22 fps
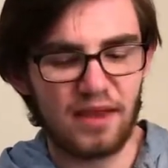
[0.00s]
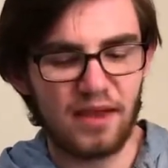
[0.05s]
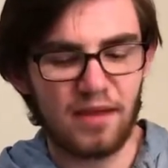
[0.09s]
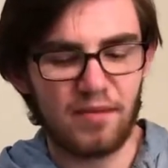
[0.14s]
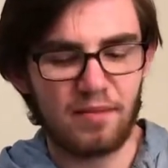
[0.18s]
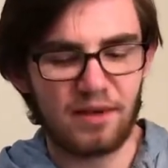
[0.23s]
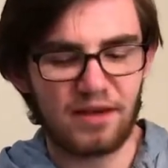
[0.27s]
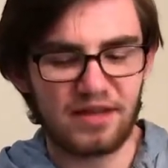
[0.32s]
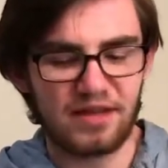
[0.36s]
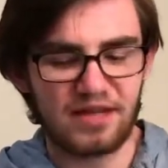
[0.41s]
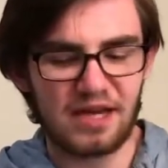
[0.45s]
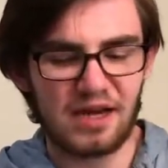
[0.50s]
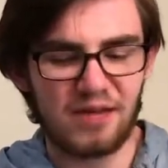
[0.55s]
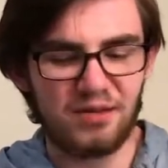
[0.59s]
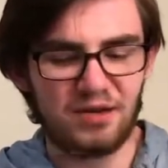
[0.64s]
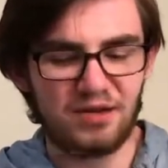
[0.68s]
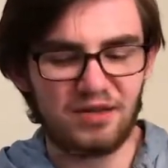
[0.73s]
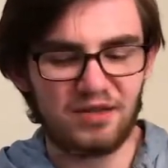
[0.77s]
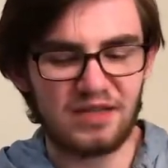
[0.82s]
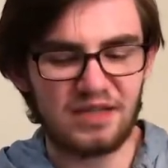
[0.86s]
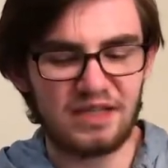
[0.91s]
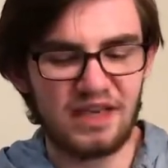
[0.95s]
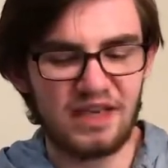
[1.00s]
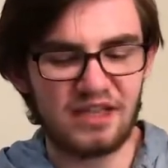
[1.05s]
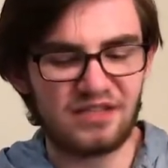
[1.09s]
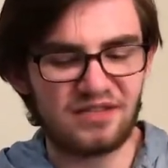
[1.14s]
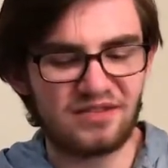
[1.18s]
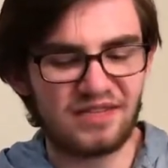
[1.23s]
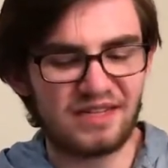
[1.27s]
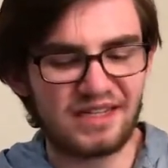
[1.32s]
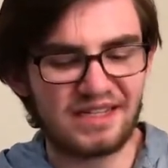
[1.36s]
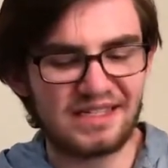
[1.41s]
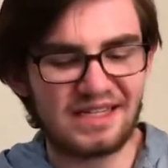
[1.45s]
by the time he was the age of
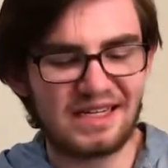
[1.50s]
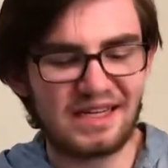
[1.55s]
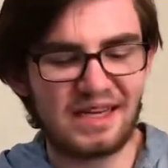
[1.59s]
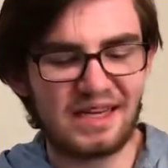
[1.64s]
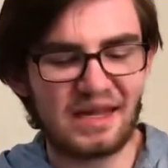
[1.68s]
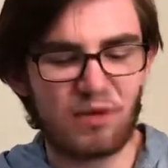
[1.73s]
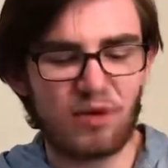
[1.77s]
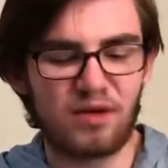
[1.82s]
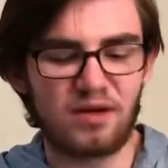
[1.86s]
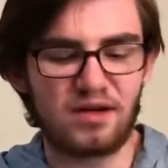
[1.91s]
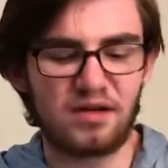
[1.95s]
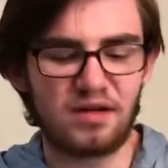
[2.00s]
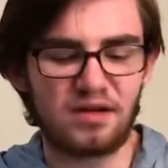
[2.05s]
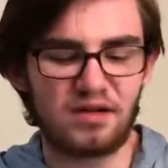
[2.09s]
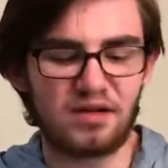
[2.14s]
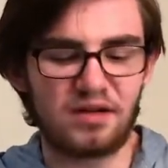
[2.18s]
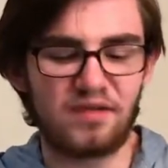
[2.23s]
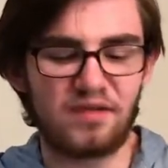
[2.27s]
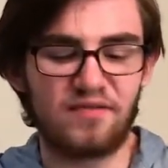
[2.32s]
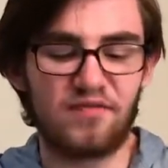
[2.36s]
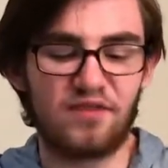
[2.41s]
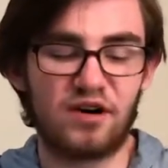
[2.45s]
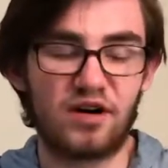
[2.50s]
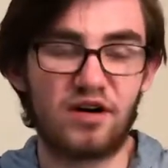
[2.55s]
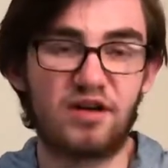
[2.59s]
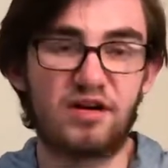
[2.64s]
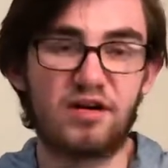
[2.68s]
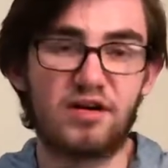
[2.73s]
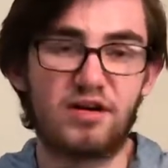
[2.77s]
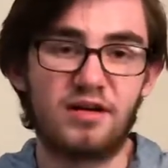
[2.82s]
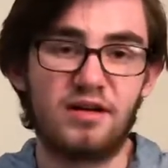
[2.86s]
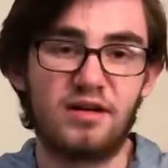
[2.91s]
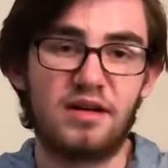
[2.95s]
16, he wanted to convert
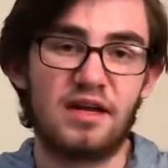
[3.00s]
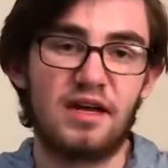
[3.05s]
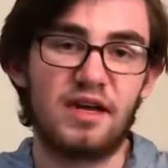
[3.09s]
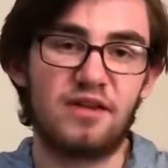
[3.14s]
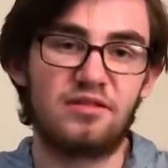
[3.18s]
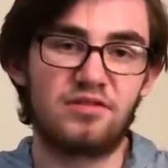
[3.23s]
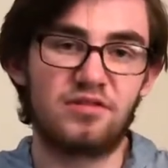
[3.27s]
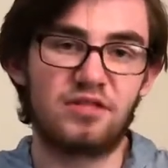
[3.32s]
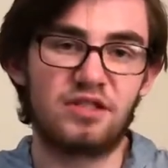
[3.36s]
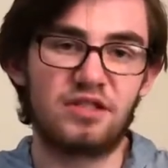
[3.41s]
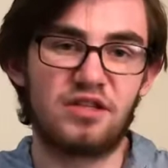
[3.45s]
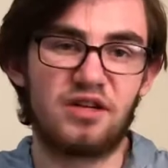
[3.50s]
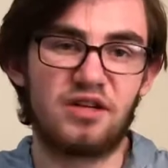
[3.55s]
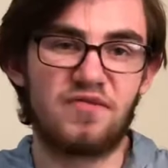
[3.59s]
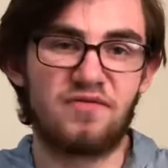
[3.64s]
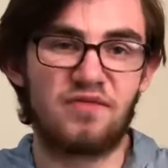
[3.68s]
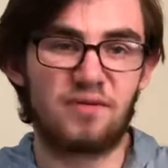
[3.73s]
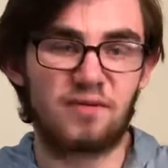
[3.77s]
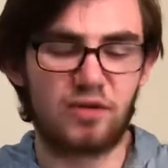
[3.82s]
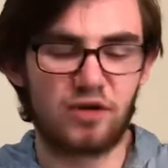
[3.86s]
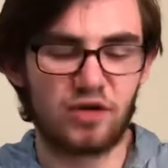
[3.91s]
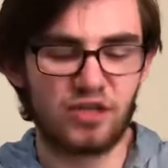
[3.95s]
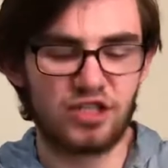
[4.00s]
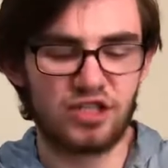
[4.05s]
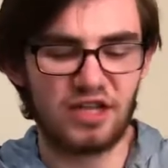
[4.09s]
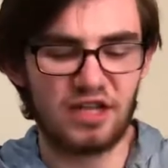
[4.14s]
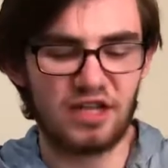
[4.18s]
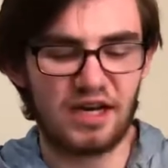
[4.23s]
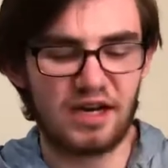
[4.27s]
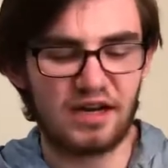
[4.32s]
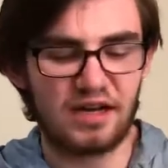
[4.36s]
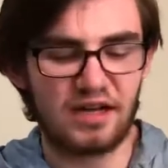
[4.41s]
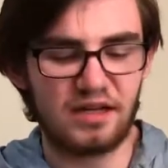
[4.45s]
his religion from
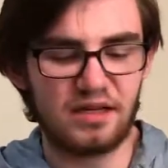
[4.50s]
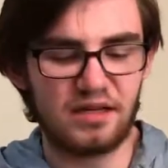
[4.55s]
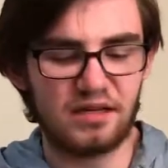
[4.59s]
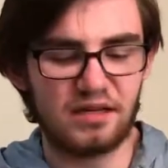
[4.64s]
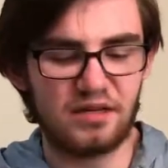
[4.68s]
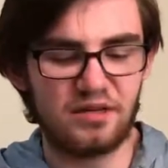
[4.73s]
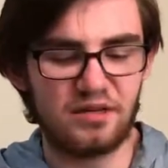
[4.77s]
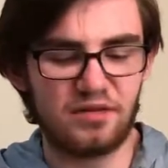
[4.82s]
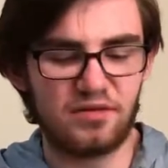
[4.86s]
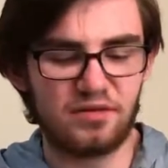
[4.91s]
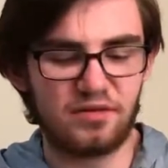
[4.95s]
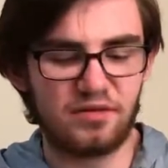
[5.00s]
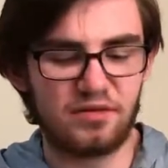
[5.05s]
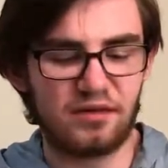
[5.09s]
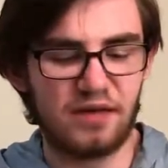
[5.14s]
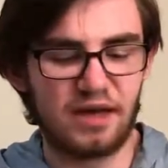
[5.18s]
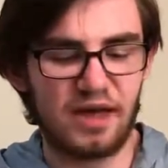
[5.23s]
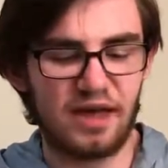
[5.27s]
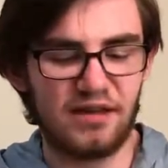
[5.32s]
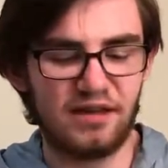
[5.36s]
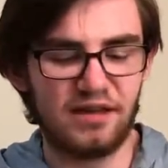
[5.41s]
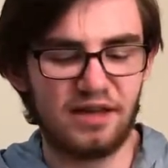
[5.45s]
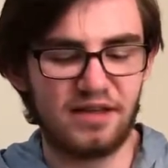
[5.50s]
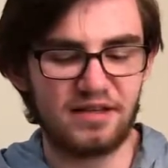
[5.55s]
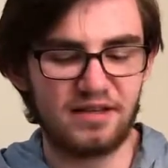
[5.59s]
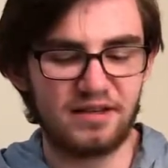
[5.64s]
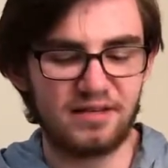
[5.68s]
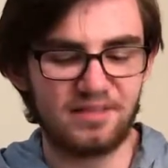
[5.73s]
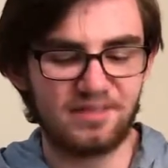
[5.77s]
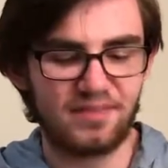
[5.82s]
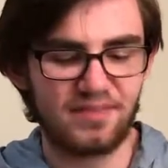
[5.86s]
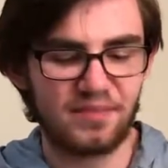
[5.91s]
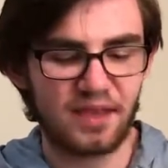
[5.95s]
Christianity to
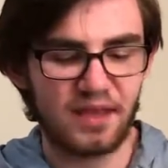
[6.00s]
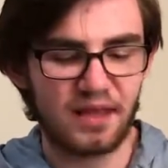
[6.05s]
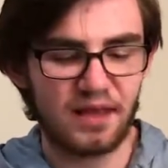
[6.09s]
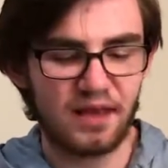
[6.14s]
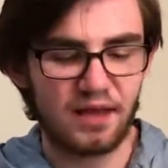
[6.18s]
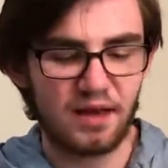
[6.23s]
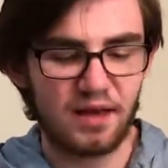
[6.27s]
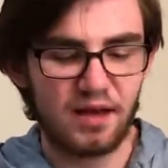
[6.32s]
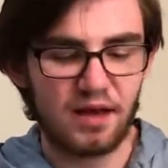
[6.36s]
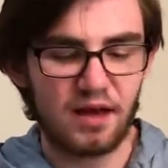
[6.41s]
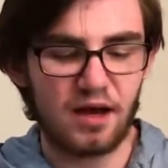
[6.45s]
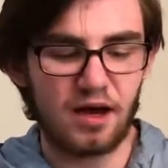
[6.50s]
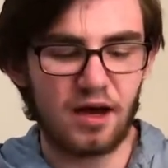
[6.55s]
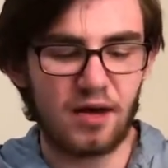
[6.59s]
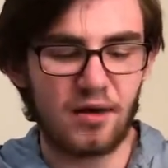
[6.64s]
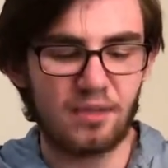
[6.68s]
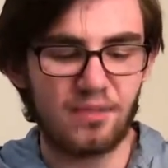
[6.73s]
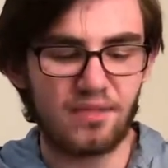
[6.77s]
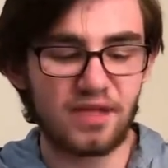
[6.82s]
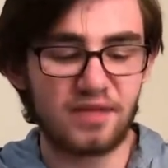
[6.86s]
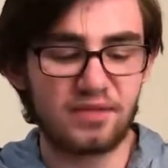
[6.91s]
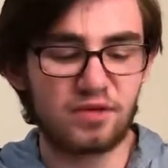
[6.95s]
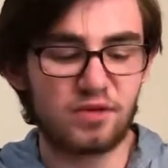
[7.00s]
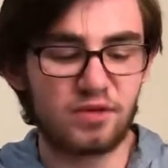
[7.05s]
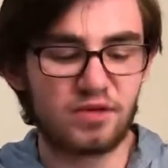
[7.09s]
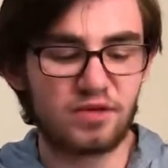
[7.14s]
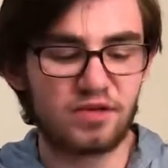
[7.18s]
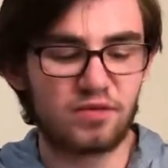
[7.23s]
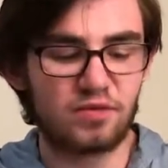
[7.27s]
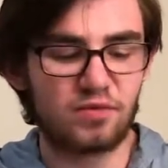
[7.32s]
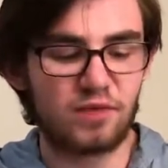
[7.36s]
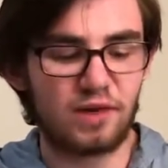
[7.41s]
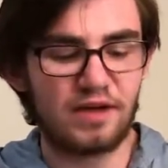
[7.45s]
atheism. This
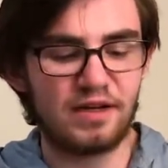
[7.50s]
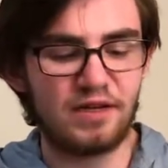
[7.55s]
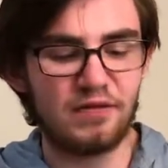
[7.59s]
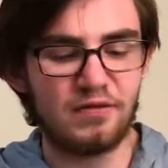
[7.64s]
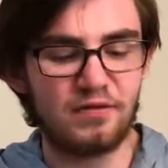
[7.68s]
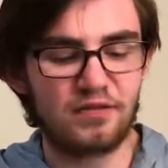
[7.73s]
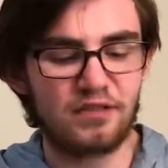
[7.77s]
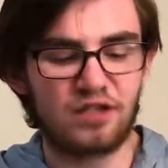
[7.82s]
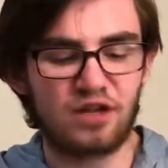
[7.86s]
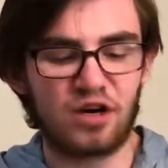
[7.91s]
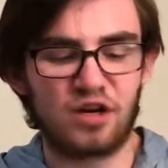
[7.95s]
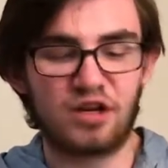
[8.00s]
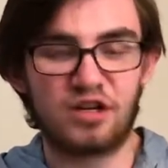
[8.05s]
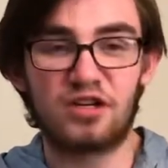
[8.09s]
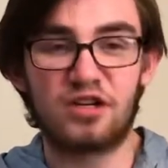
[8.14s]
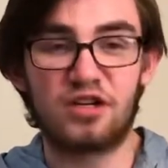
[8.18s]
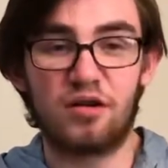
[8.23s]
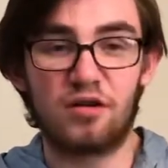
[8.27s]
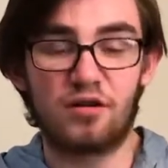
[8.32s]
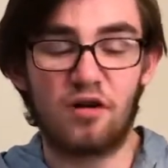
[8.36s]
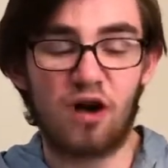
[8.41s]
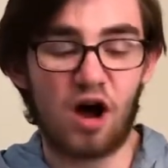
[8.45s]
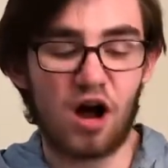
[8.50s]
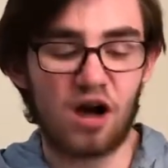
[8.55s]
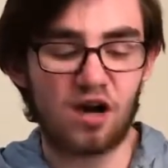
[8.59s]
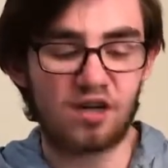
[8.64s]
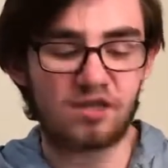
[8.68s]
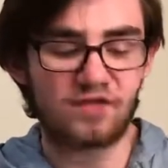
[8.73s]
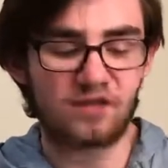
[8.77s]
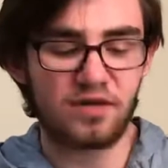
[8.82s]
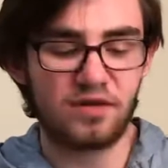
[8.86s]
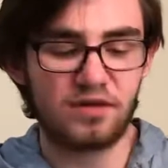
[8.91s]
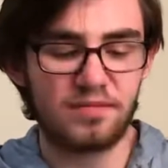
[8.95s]
was when he was starting to go to
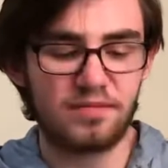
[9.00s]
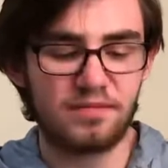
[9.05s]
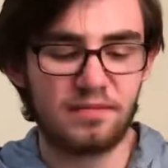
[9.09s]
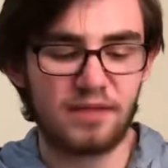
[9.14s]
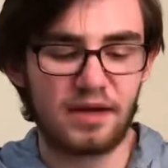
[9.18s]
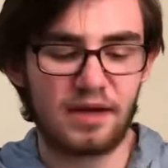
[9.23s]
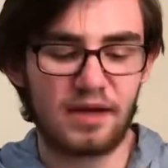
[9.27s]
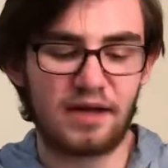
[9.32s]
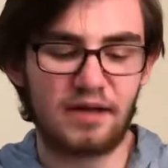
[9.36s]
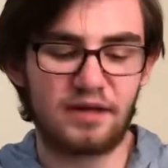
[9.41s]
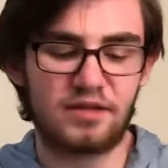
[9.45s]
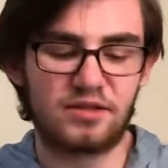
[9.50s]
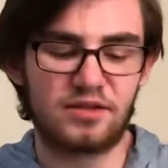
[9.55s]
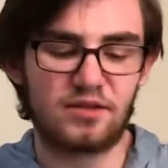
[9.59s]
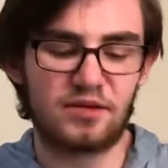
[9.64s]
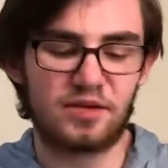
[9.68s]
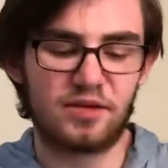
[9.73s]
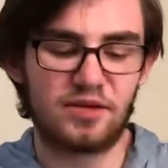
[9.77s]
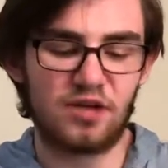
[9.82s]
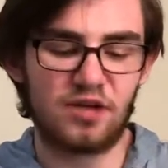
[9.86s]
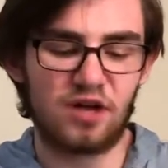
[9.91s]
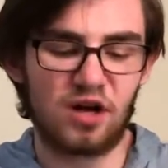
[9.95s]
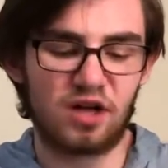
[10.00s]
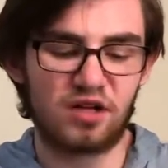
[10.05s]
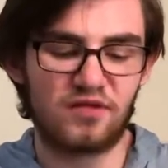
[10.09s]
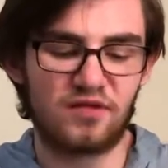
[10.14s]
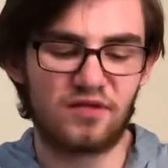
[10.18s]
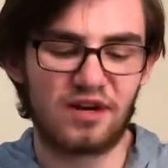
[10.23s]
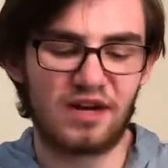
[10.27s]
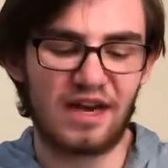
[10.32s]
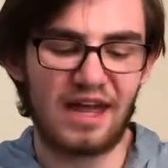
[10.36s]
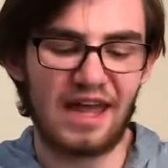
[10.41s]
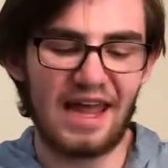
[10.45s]
Oxford, and so he went to Oxford
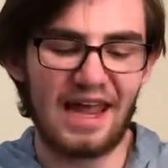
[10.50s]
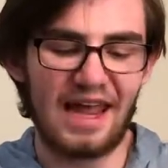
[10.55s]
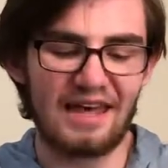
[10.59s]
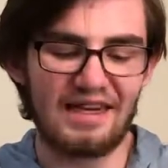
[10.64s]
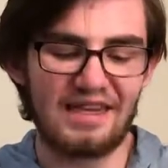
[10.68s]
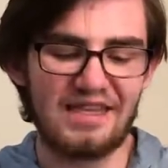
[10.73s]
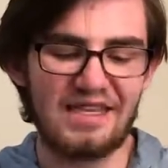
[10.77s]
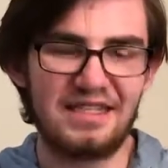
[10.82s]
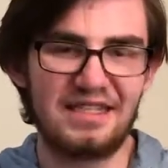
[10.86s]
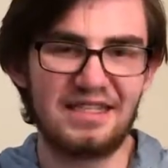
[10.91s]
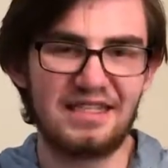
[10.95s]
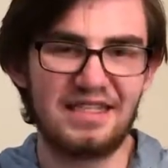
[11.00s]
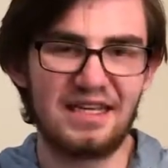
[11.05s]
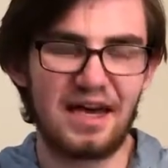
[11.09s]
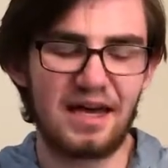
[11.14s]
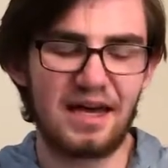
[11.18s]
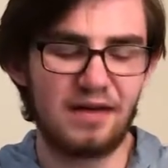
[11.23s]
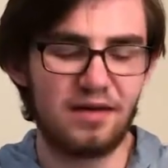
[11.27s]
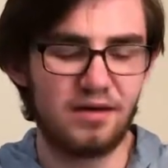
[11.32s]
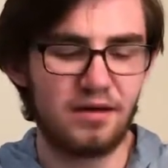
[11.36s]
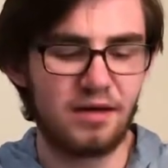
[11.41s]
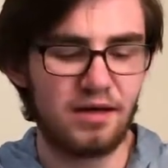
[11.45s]
in 1810,